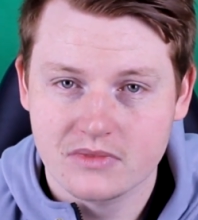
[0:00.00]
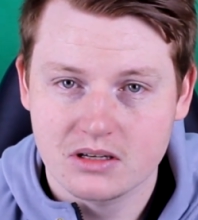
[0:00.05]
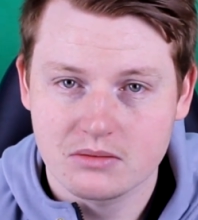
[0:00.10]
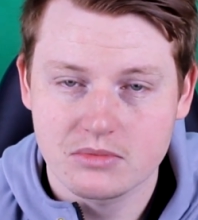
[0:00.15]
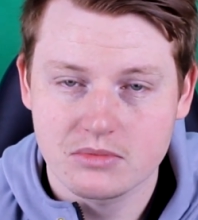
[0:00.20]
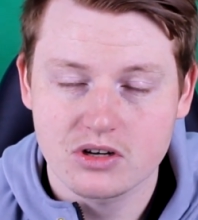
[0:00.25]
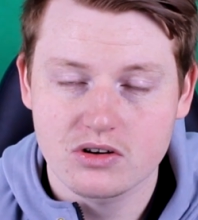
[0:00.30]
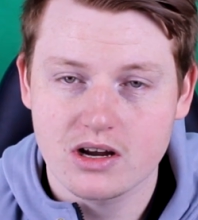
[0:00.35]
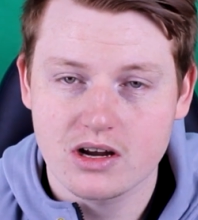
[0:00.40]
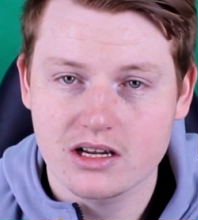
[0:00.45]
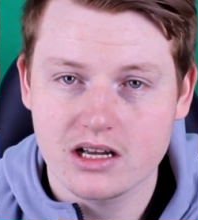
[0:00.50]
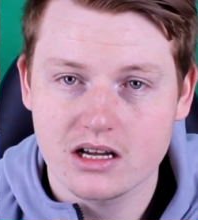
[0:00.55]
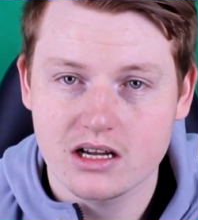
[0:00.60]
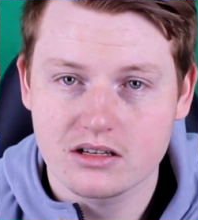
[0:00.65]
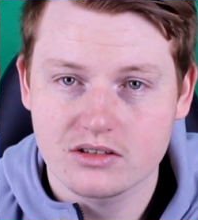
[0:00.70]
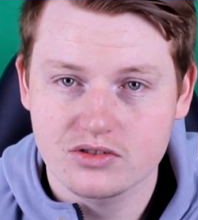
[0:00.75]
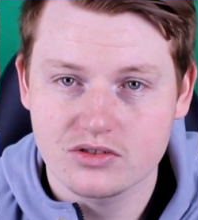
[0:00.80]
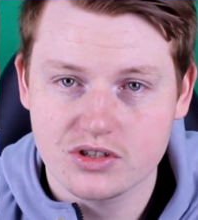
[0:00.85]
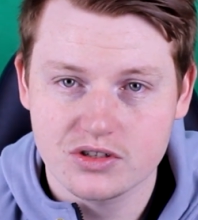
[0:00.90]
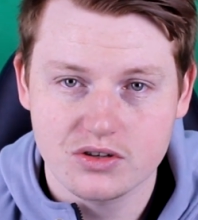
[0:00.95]

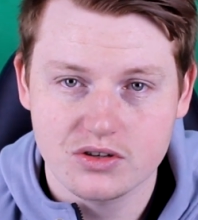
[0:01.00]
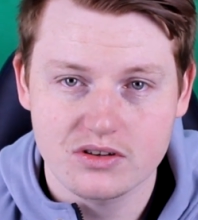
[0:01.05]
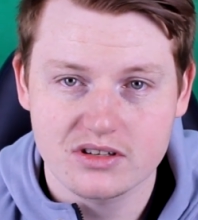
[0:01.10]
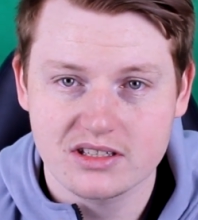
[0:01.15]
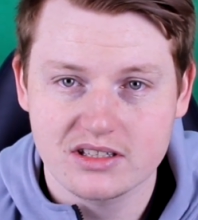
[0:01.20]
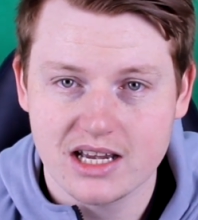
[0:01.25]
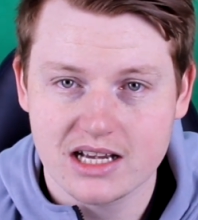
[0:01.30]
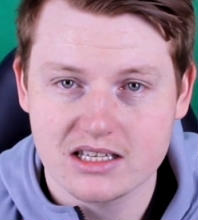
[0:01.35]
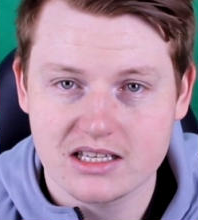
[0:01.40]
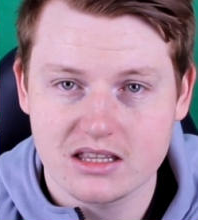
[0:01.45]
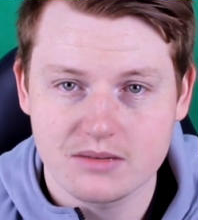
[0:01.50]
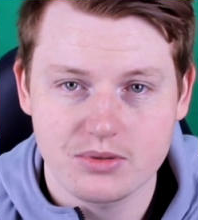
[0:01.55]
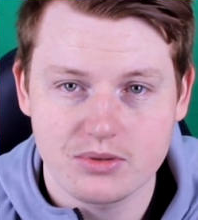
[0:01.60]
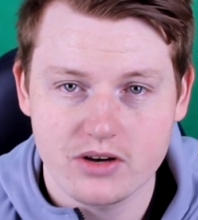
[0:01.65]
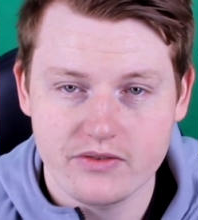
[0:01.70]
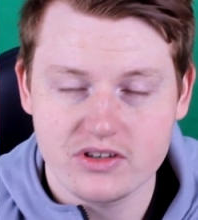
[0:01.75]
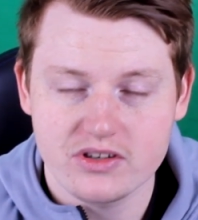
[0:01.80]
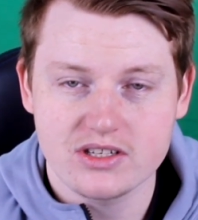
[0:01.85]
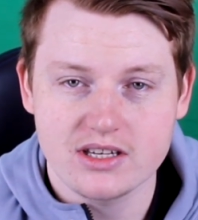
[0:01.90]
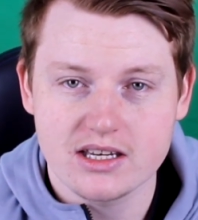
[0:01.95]
McGregor just got sacked in the
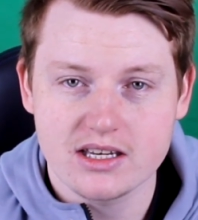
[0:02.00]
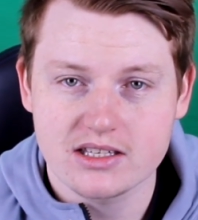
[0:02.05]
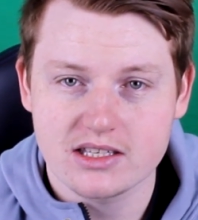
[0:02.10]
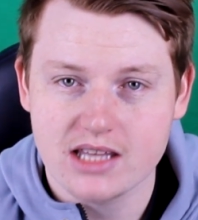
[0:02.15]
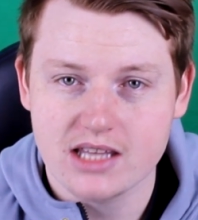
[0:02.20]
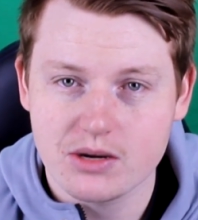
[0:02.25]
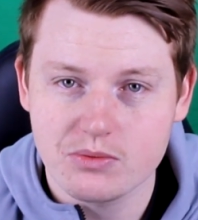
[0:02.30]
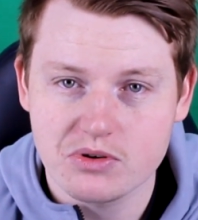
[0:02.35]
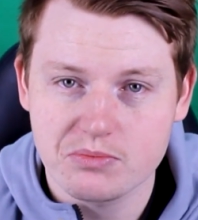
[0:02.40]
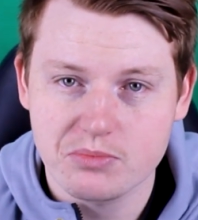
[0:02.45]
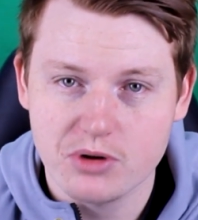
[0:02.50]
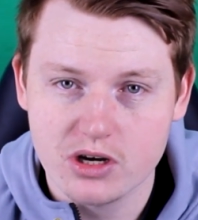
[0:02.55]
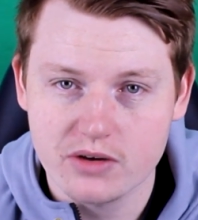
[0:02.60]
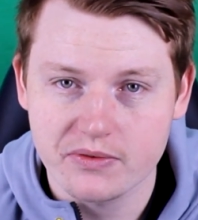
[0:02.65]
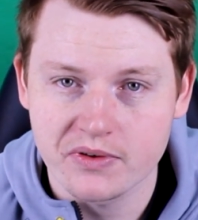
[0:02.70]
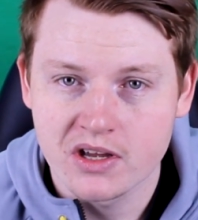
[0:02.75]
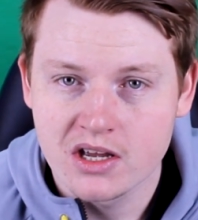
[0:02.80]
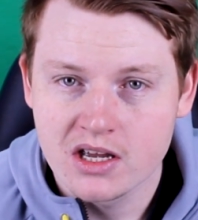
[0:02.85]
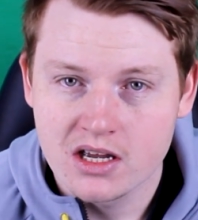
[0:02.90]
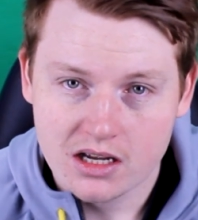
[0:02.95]
previous years, and they were
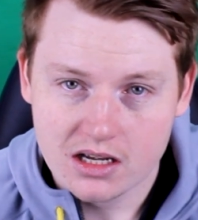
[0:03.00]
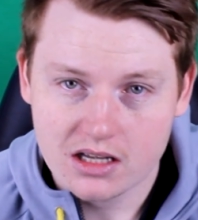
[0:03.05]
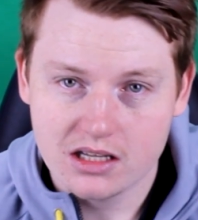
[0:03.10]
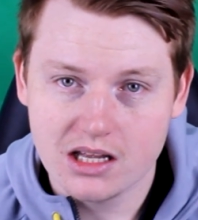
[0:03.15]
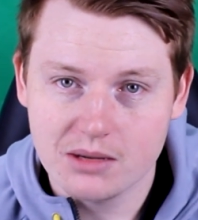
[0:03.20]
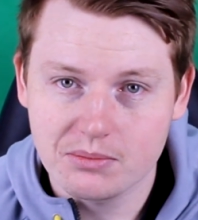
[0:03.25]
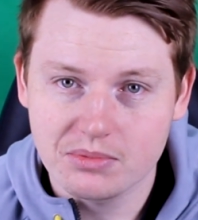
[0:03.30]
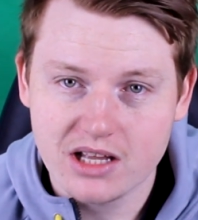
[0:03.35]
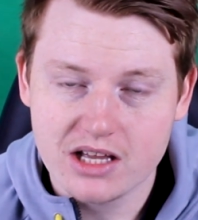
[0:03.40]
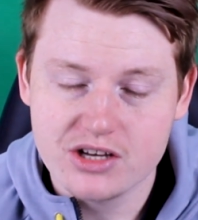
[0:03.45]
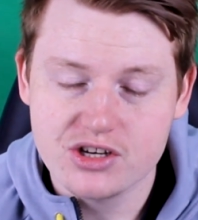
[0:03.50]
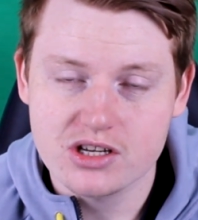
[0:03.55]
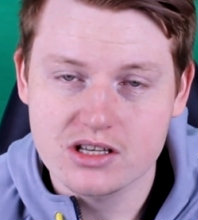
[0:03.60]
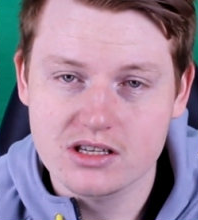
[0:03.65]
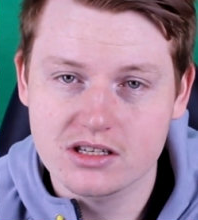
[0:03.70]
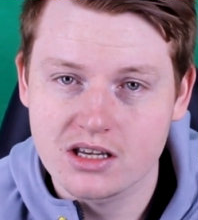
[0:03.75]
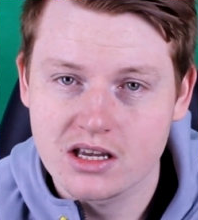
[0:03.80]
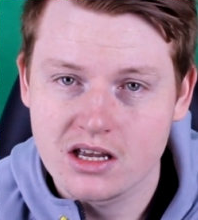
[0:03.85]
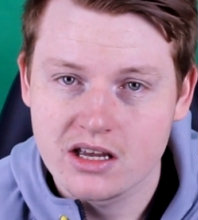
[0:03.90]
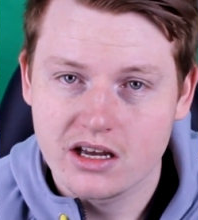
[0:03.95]
both club
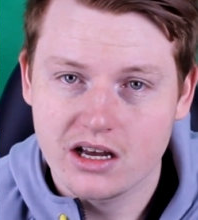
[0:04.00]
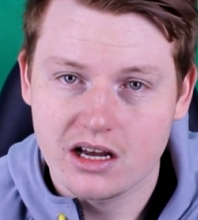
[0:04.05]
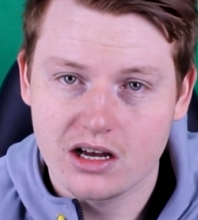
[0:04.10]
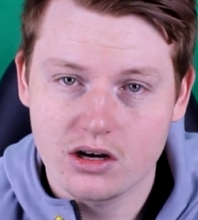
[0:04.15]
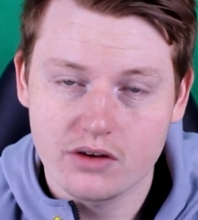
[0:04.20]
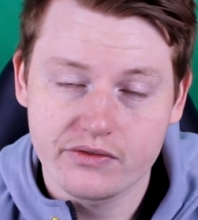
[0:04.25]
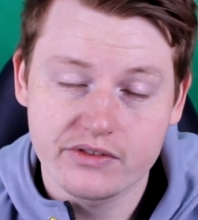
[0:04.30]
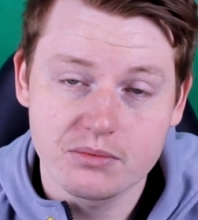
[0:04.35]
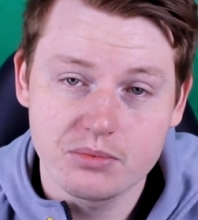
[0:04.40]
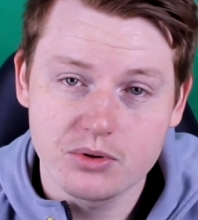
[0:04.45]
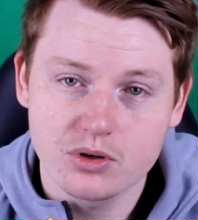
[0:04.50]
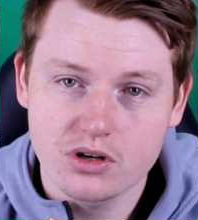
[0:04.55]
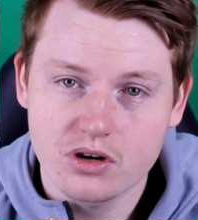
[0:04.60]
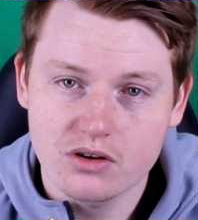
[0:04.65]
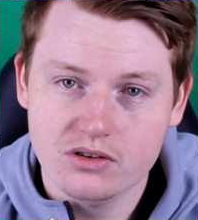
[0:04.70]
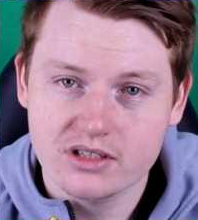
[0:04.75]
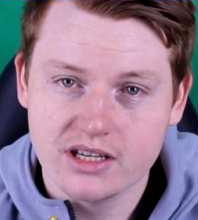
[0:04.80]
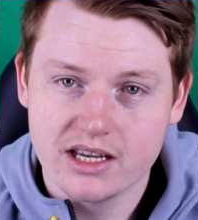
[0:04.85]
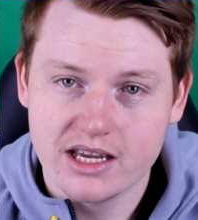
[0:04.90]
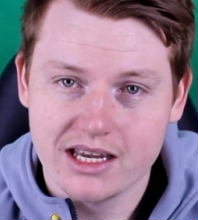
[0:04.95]
legends of the
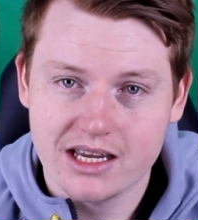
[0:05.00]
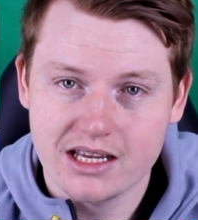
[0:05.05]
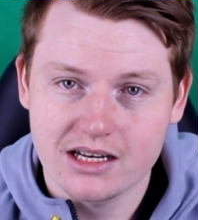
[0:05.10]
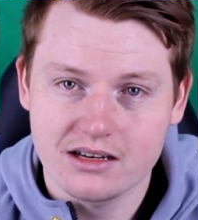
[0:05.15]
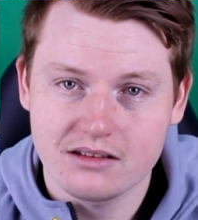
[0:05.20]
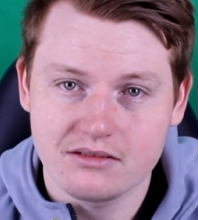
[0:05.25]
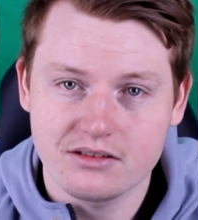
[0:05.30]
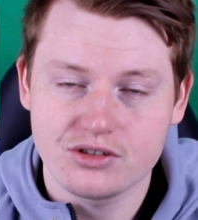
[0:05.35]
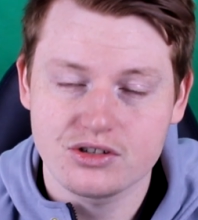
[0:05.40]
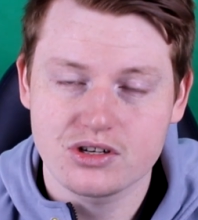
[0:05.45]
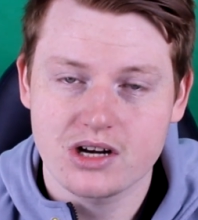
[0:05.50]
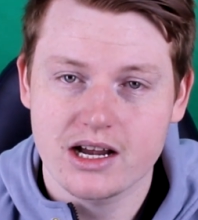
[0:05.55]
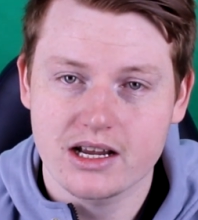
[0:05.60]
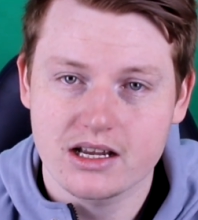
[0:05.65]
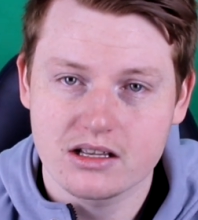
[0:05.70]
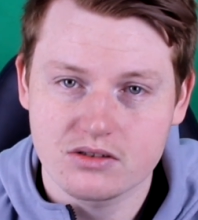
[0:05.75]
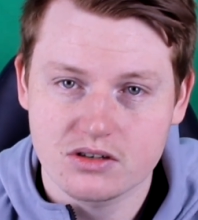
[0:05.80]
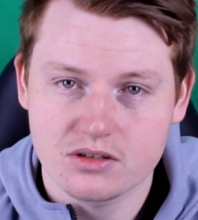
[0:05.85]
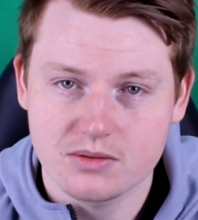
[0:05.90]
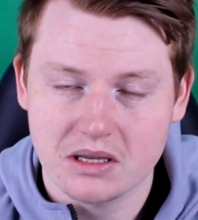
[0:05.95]
Bulldogs and the
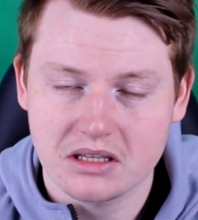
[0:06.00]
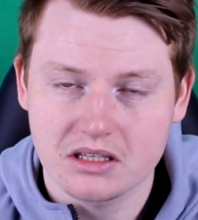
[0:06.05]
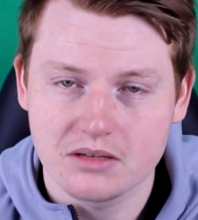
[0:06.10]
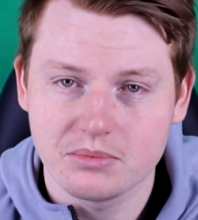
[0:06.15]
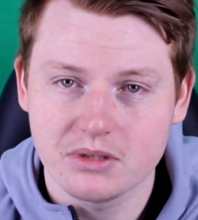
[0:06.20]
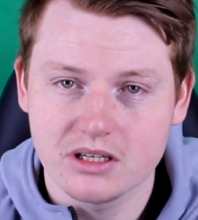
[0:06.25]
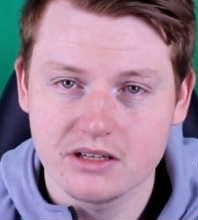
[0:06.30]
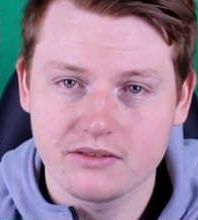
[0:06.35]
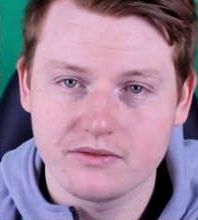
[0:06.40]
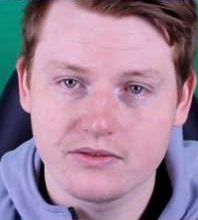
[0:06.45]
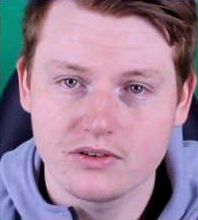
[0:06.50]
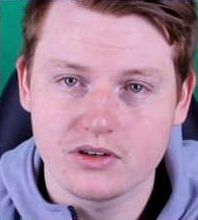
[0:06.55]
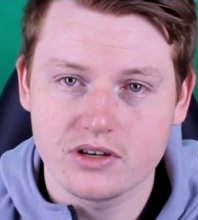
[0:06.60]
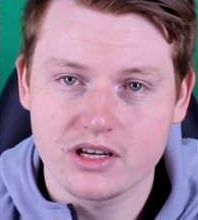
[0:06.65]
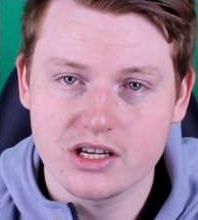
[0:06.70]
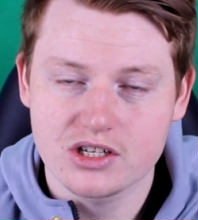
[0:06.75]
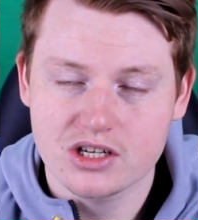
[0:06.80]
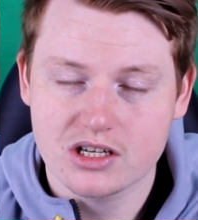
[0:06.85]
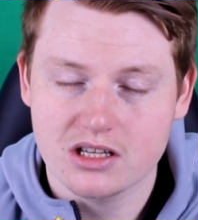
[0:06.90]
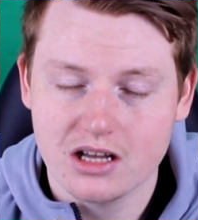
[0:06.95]
Dragons, respectively, for
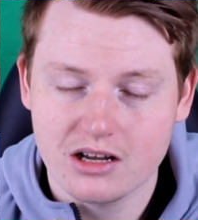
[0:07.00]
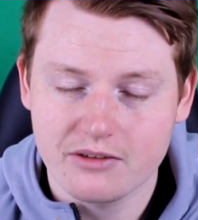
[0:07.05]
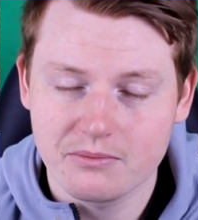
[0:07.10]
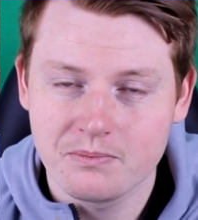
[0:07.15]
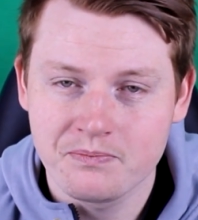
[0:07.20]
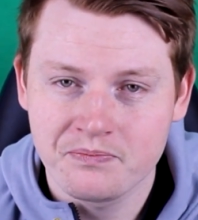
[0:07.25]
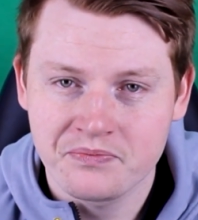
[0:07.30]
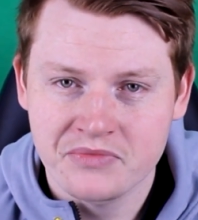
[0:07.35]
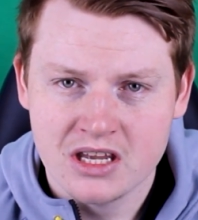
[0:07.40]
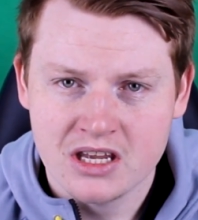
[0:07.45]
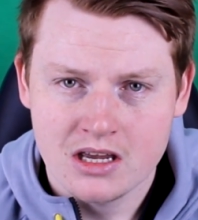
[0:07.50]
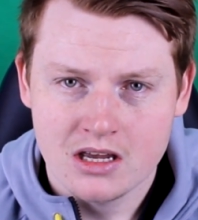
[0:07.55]
each club.